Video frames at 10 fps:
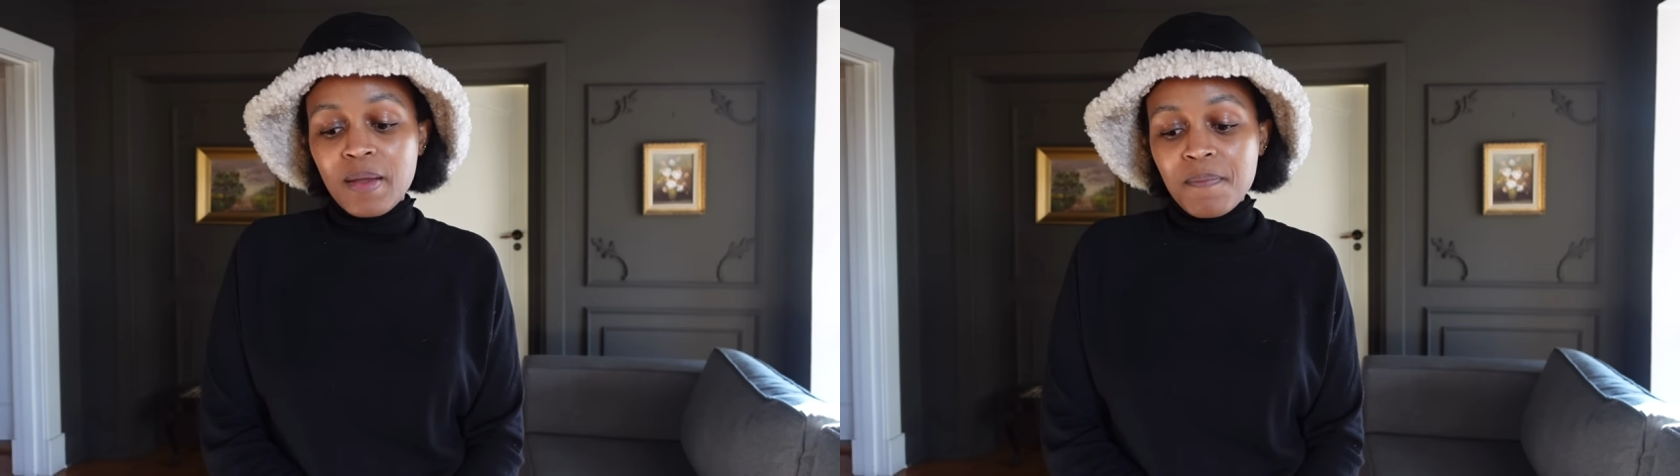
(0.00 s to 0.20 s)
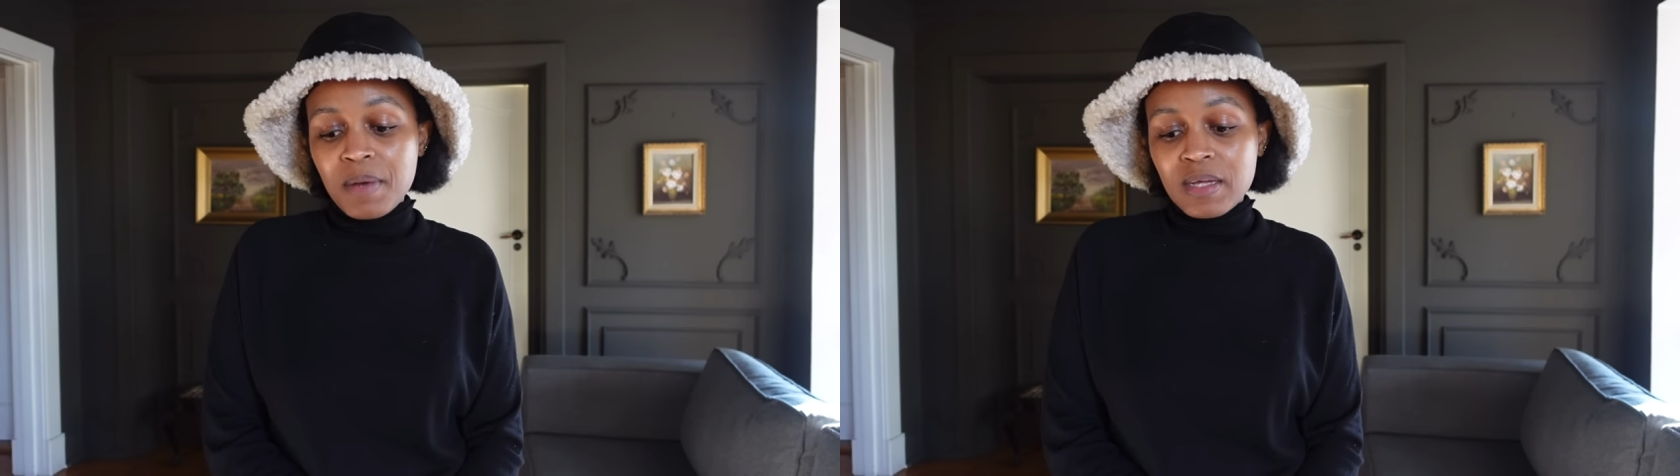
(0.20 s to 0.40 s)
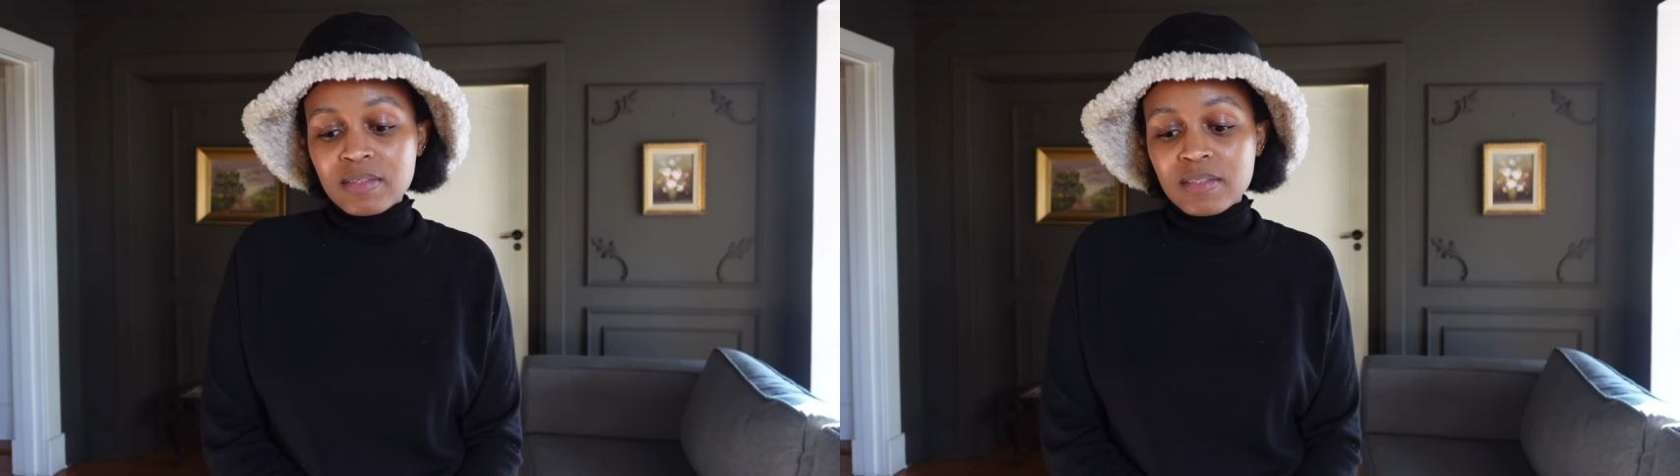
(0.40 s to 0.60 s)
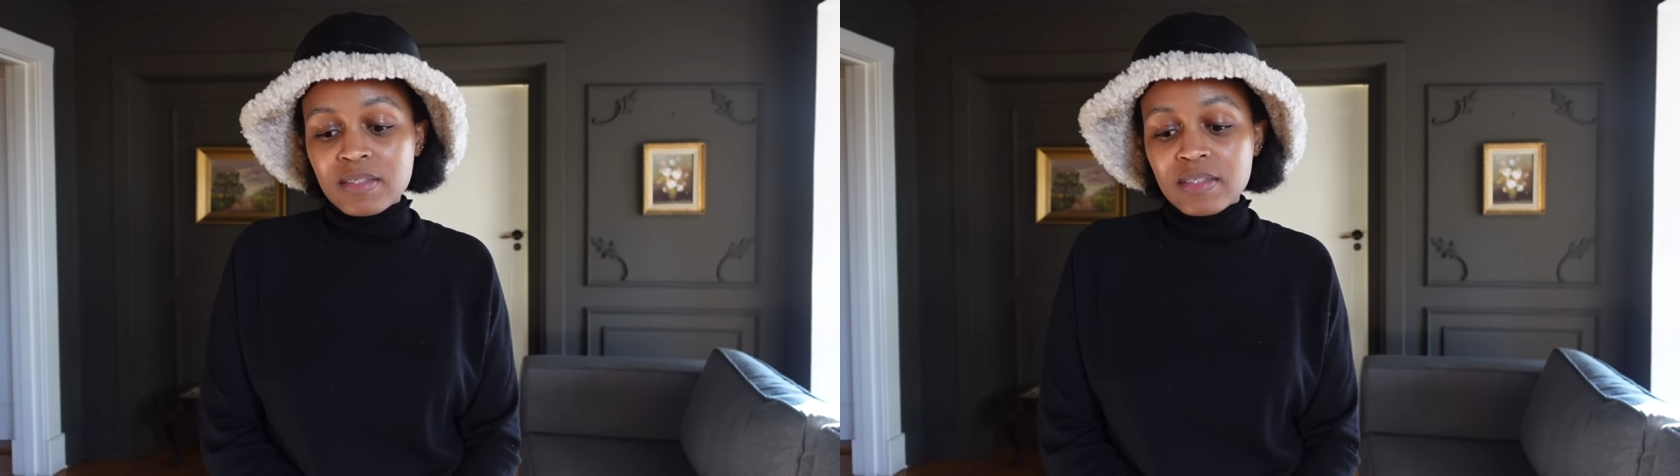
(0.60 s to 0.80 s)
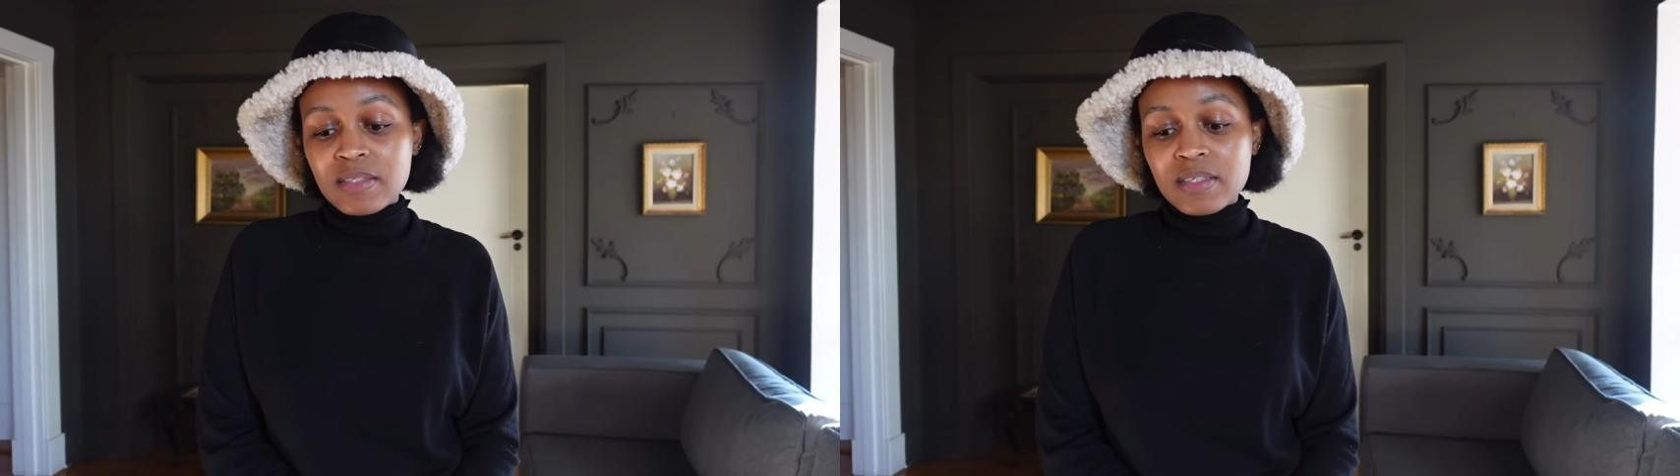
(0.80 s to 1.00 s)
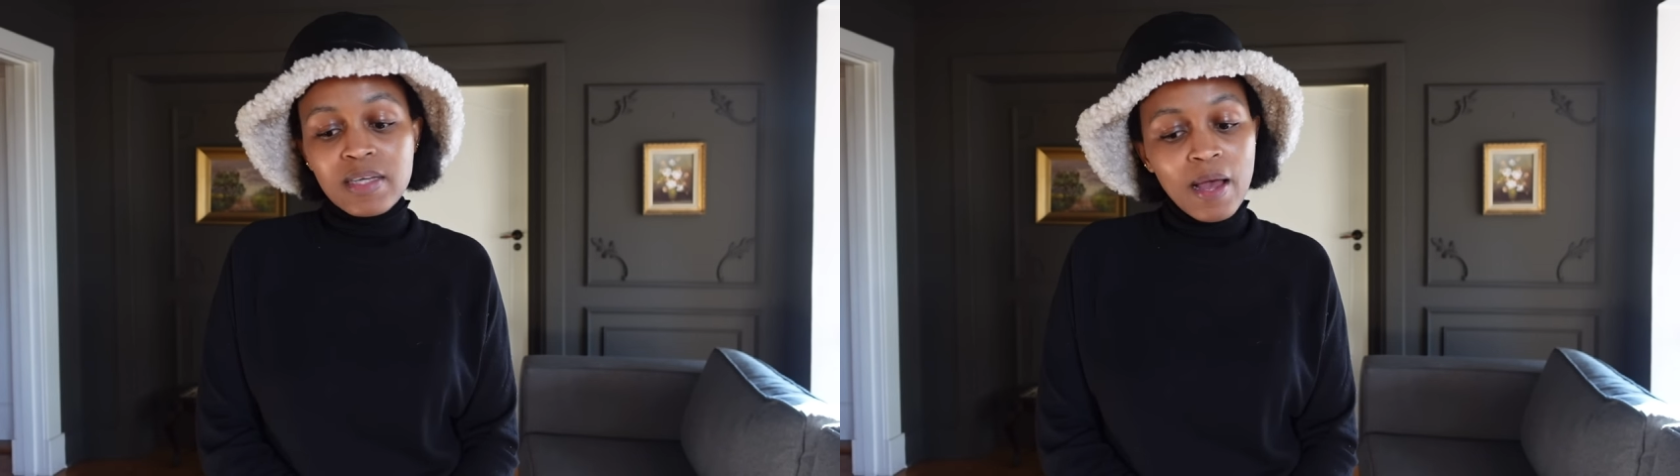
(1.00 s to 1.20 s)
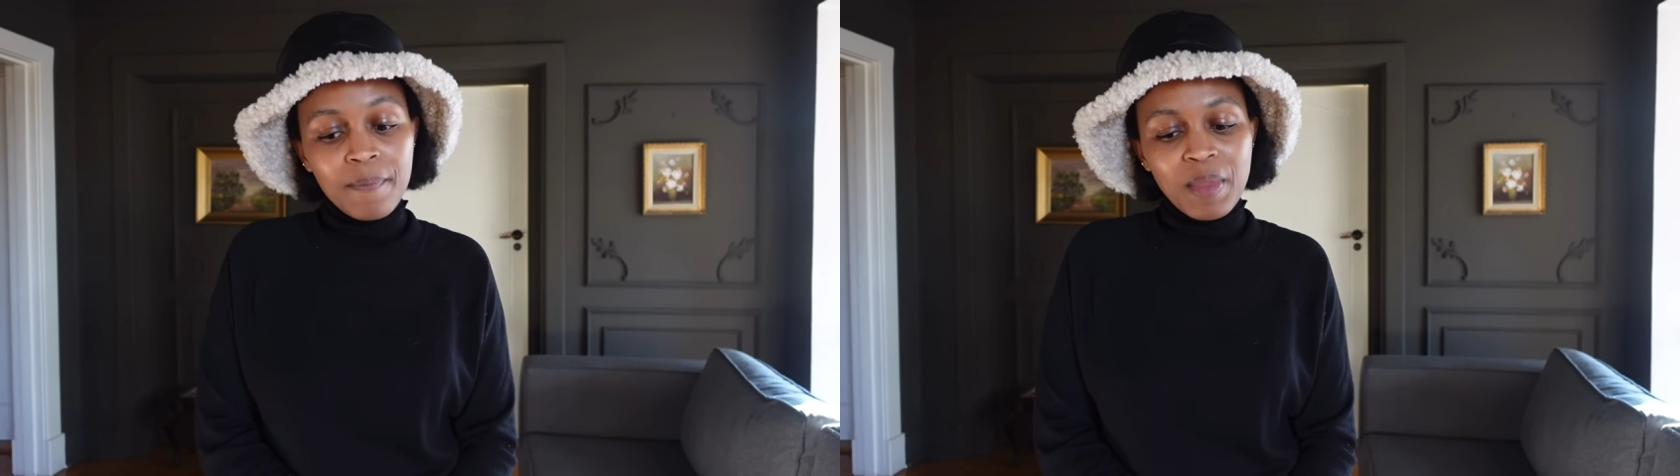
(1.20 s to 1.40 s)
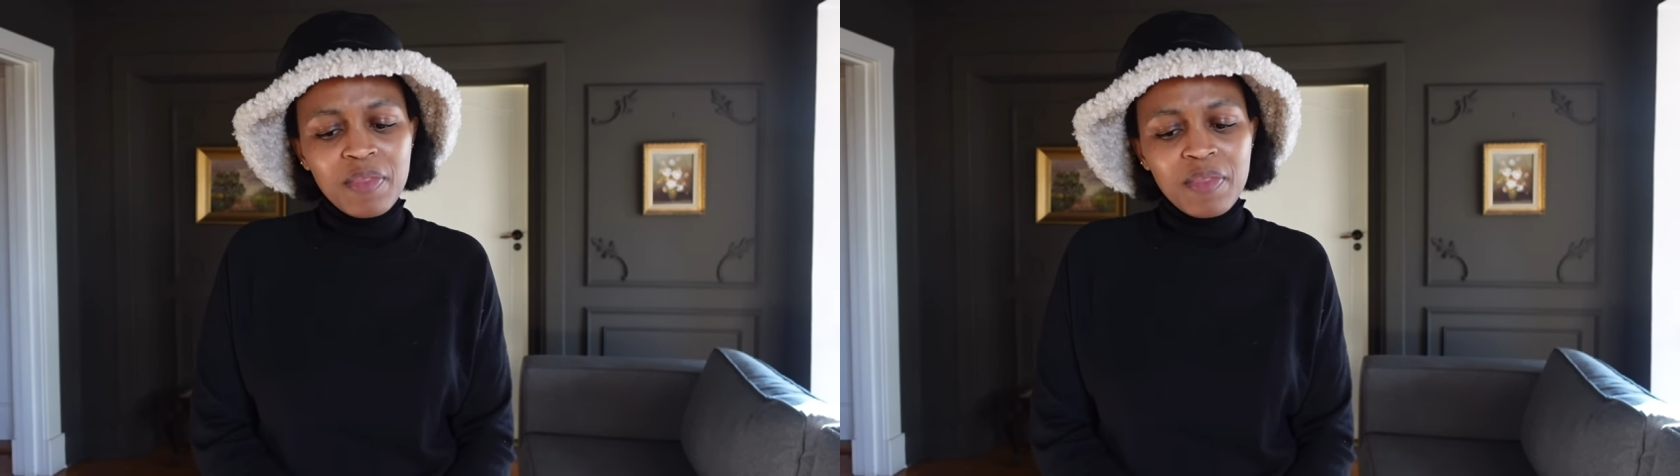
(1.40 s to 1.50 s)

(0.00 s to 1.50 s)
But yeah,